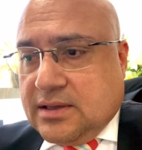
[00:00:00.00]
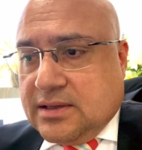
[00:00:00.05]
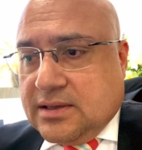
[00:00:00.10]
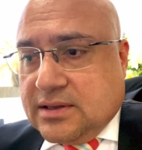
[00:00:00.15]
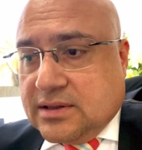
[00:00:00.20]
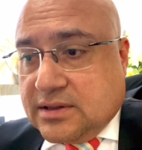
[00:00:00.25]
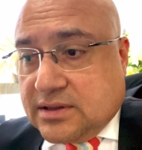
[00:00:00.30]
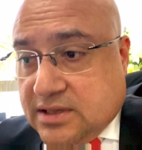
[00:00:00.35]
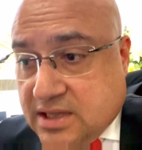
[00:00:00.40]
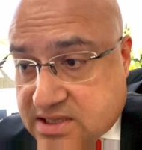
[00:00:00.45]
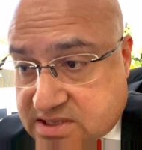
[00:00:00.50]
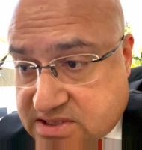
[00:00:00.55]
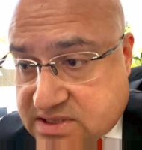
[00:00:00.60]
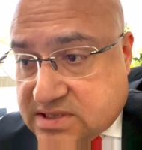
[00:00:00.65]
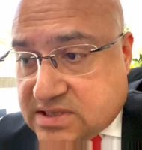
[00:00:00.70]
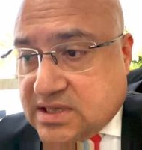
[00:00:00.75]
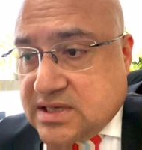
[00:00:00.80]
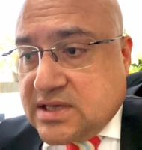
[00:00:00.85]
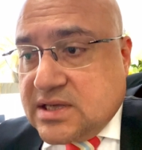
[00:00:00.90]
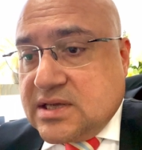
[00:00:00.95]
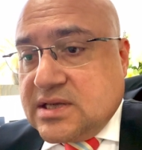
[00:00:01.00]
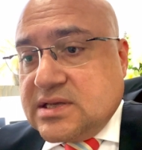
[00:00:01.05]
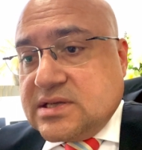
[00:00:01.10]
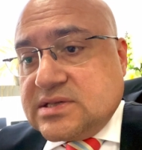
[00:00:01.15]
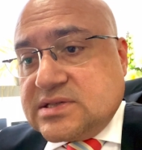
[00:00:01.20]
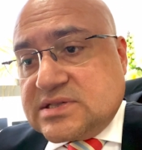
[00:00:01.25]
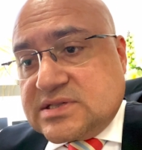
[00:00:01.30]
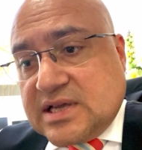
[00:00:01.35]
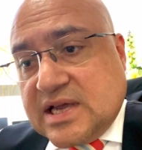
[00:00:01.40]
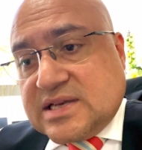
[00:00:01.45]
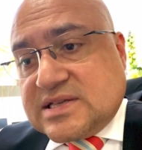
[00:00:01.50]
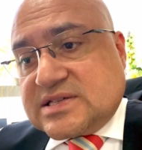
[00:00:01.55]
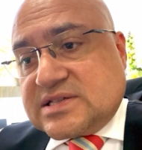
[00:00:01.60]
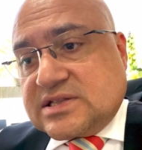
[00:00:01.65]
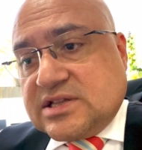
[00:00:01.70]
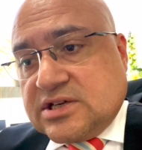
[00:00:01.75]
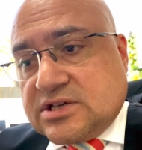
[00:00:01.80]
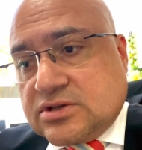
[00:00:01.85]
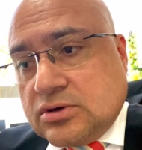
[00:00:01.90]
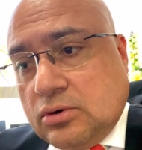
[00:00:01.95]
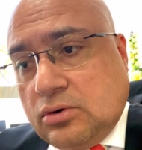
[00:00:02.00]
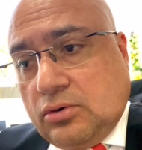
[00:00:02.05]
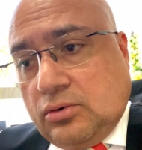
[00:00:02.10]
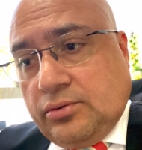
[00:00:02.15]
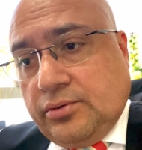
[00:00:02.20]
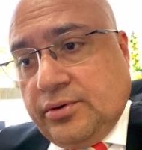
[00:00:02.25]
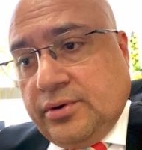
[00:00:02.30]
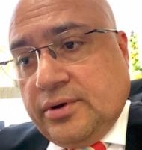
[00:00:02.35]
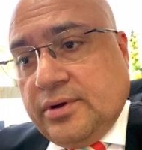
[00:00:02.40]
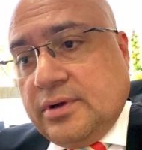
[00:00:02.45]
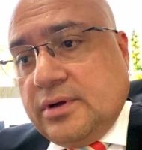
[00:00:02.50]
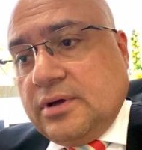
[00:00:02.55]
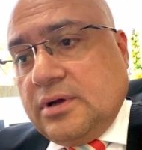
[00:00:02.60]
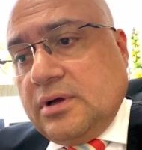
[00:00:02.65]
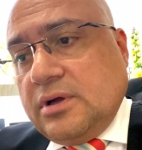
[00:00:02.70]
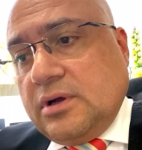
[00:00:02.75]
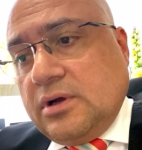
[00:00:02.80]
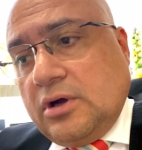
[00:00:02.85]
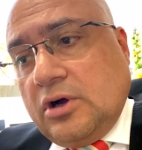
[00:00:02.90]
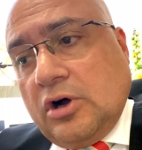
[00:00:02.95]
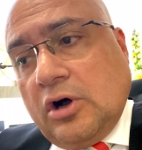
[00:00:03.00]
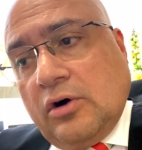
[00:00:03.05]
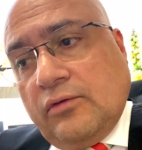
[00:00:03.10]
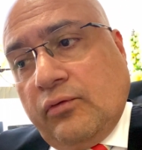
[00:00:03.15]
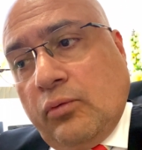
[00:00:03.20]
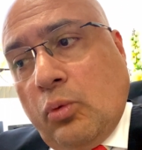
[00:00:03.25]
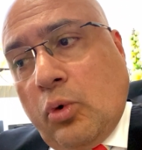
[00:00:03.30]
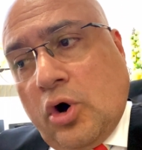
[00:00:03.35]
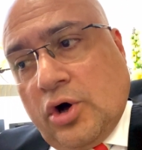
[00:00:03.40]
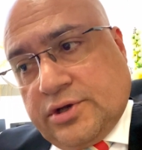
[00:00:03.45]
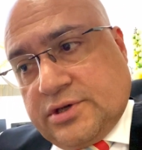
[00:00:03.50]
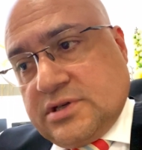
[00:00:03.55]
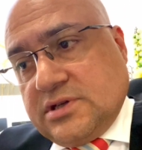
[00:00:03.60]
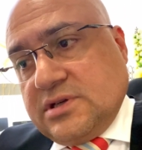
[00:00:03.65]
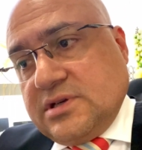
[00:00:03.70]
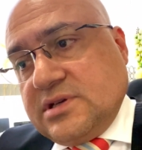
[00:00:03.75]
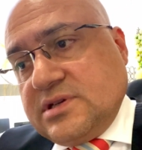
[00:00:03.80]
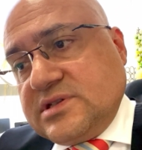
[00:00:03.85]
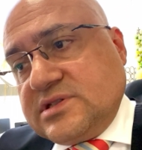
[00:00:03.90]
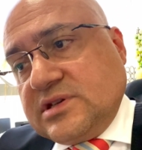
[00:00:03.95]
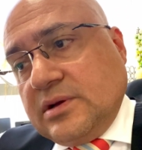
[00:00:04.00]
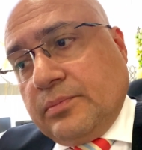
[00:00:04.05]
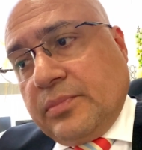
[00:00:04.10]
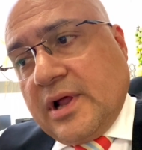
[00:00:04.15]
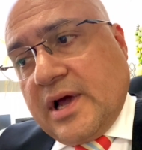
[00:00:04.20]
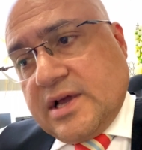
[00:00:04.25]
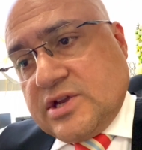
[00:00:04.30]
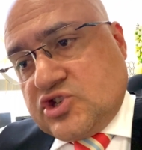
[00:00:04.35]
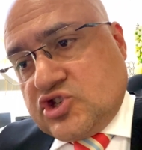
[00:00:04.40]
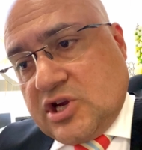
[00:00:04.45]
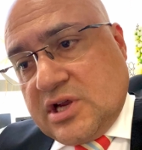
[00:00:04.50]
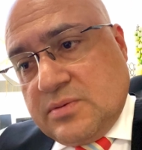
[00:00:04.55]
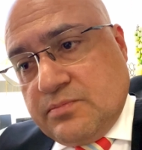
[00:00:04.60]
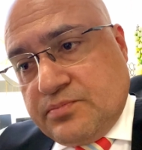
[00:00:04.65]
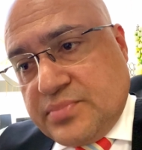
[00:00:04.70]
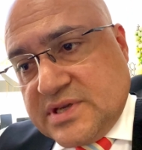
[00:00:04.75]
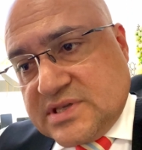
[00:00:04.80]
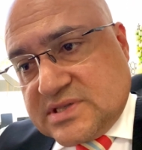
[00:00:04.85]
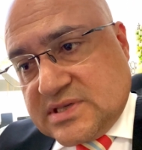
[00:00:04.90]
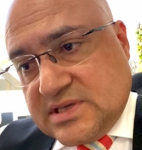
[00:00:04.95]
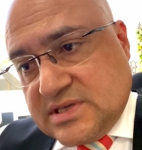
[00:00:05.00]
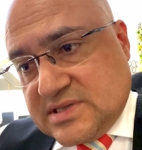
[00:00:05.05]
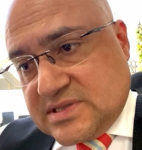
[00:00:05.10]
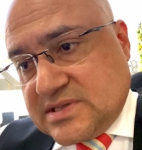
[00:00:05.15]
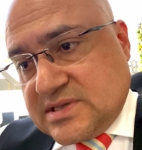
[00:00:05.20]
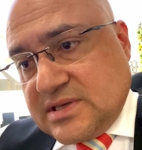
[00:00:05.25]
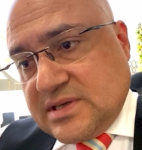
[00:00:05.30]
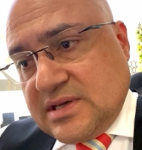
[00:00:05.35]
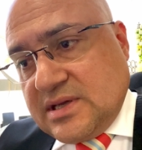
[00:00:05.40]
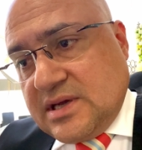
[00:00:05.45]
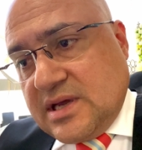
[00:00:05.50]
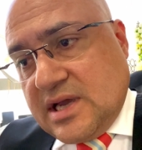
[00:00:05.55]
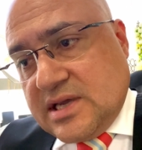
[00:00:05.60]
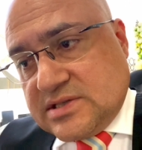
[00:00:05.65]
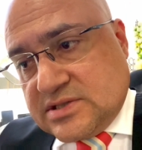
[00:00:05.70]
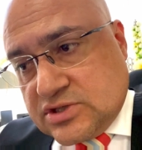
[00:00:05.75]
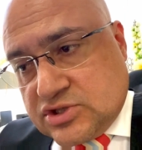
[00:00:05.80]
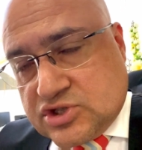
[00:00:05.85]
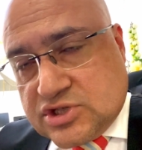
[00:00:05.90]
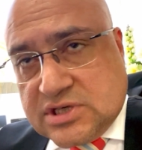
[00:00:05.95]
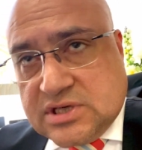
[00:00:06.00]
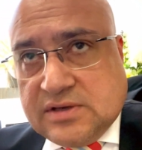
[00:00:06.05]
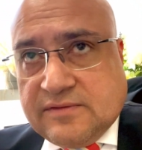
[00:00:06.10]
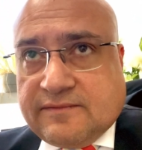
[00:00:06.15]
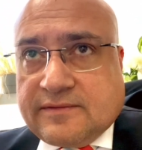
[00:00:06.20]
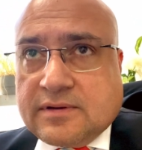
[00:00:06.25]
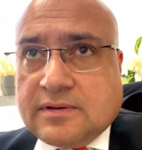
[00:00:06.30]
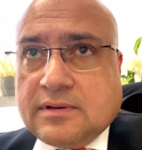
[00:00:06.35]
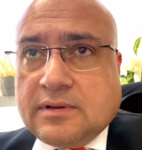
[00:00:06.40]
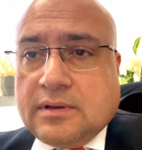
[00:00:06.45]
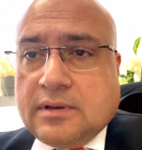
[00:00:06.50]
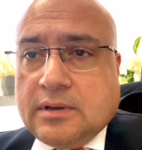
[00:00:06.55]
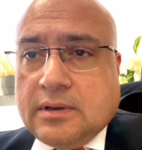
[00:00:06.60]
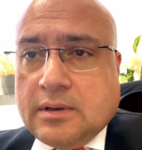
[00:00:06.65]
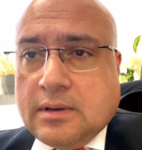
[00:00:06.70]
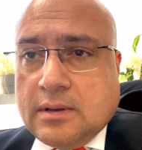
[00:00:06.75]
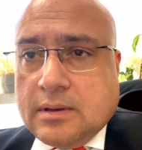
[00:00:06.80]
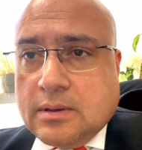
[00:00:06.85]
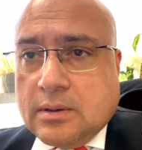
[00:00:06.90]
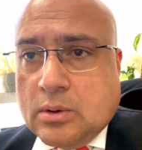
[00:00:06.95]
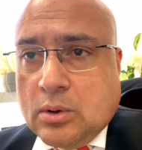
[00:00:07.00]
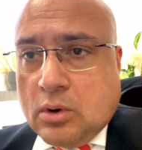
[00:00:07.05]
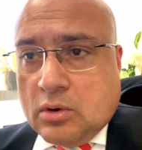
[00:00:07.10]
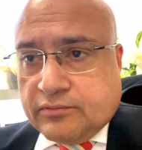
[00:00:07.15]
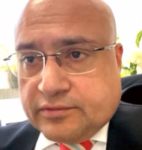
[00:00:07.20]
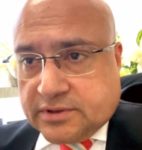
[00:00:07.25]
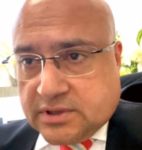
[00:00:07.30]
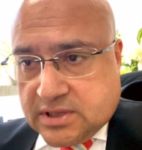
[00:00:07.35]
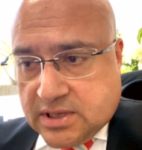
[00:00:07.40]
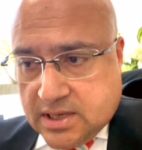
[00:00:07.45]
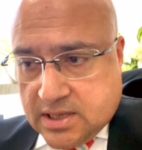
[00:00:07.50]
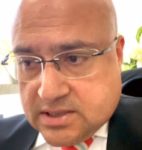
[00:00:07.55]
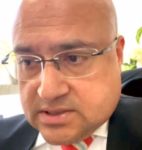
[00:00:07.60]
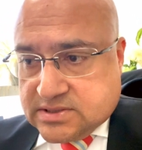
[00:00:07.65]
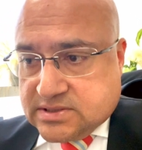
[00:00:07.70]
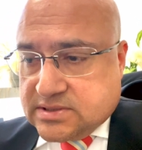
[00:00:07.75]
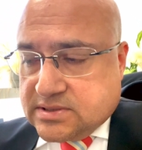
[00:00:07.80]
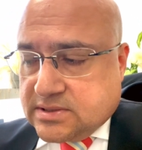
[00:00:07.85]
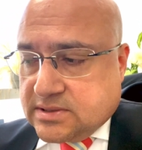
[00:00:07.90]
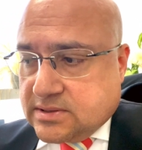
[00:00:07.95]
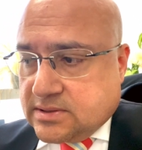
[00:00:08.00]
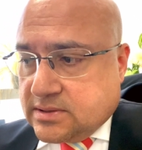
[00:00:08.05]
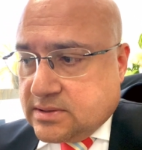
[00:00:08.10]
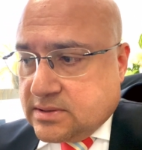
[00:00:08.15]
This sets the tone of what supply chain business has achieved over the years.